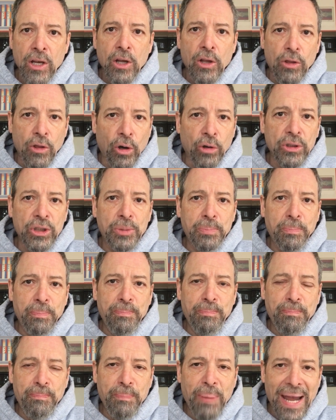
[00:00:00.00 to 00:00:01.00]
those
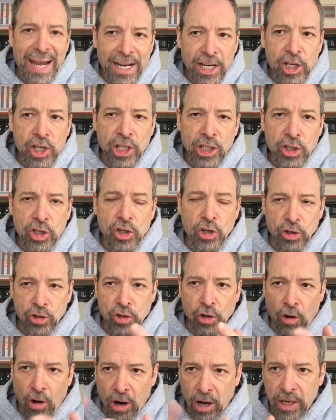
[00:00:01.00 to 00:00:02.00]
patients you're
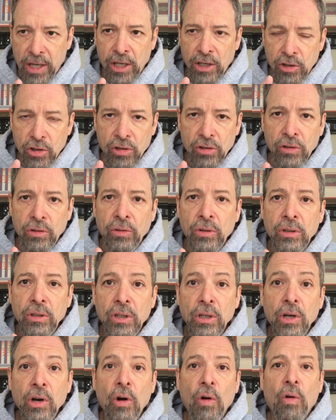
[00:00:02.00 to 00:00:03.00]
talking to,
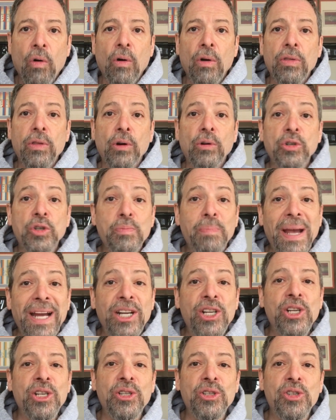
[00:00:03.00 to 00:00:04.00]
or those
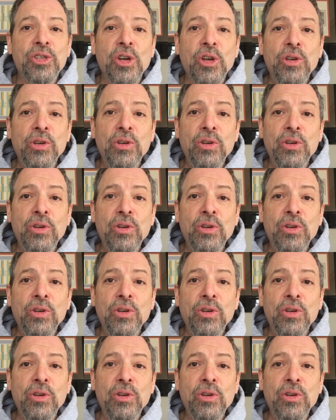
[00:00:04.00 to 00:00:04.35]
patients,